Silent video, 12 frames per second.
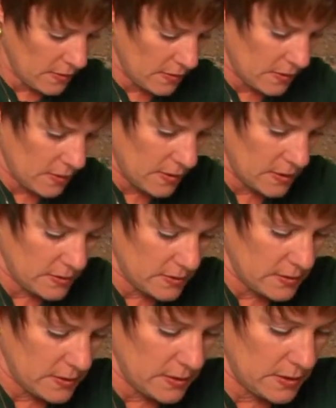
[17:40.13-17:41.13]
And let's
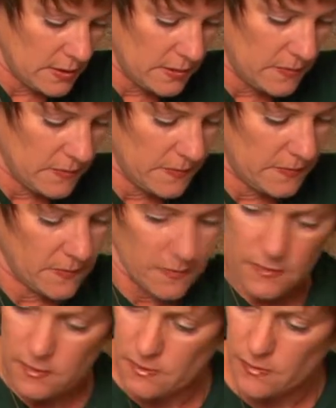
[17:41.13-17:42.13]
see,
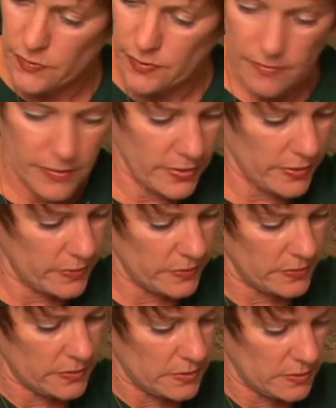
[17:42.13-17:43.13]
some more
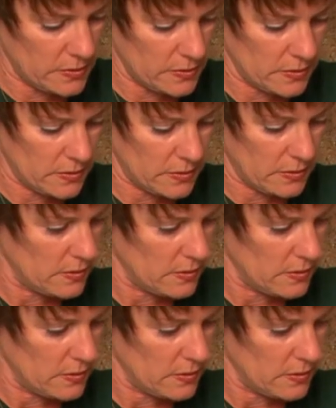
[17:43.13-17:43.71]
bones.